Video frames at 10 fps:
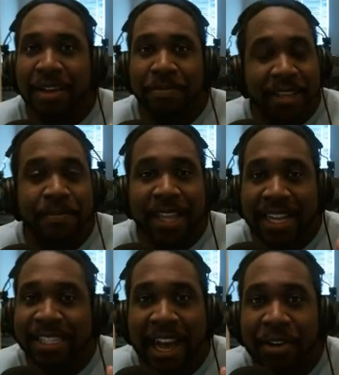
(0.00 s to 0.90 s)

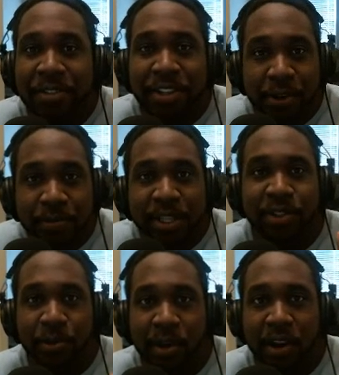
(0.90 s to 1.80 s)
the
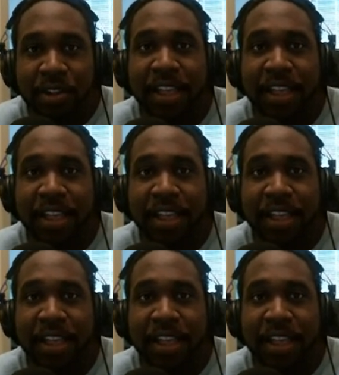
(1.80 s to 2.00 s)
humans work.